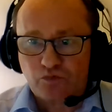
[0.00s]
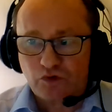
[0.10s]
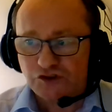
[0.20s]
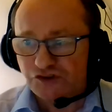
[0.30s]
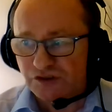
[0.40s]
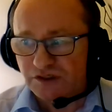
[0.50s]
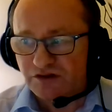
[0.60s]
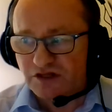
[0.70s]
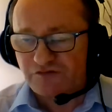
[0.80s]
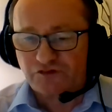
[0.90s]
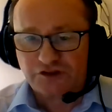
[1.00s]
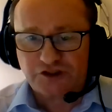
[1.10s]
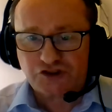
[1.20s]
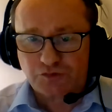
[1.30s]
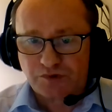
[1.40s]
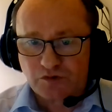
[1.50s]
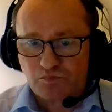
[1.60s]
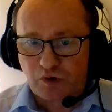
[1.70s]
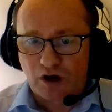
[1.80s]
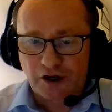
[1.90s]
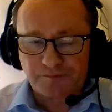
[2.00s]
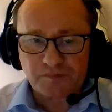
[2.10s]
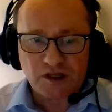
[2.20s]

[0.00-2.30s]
which servant leadership is part,